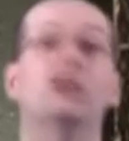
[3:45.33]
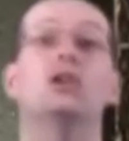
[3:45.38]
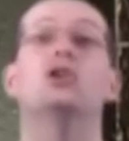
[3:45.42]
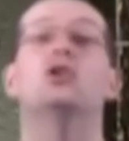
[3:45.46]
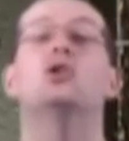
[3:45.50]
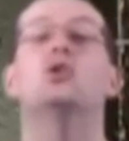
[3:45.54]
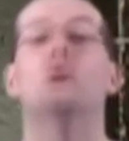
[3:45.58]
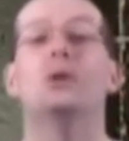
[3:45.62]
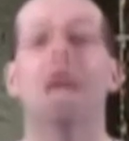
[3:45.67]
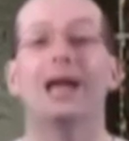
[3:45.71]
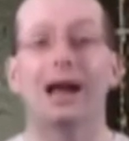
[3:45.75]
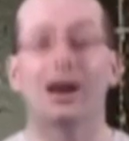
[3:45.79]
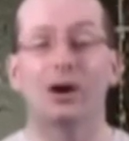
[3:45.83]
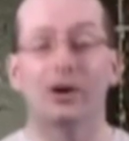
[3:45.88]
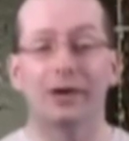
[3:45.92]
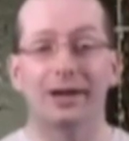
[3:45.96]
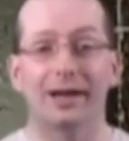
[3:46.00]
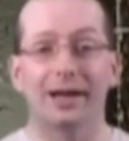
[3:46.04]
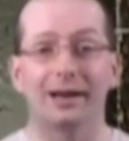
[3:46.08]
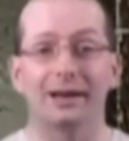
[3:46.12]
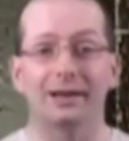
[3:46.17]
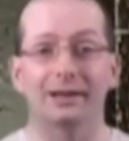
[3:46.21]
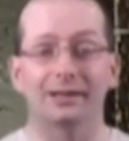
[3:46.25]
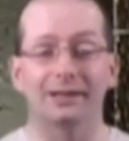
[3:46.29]

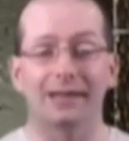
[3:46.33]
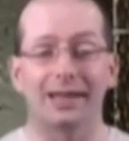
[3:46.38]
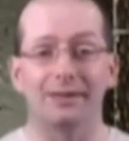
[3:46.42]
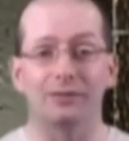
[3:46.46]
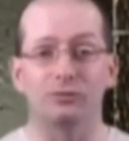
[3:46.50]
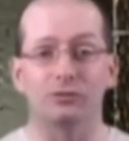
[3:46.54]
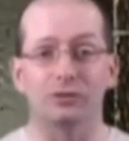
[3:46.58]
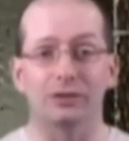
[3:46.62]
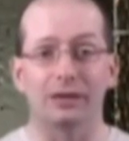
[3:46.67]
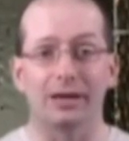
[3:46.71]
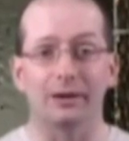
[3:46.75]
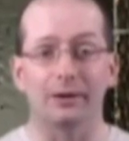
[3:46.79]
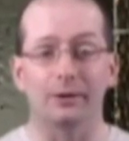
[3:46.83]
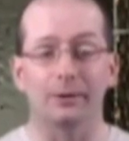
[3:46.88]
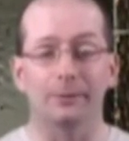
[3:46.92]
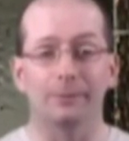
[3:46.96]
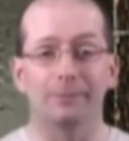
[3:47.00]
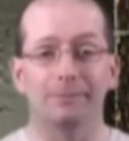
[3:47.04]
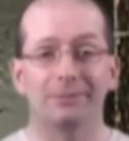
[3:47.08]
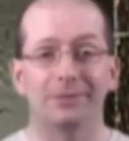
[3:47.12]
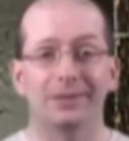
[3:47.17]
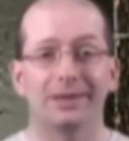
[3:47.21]
eukaryotic life cycle.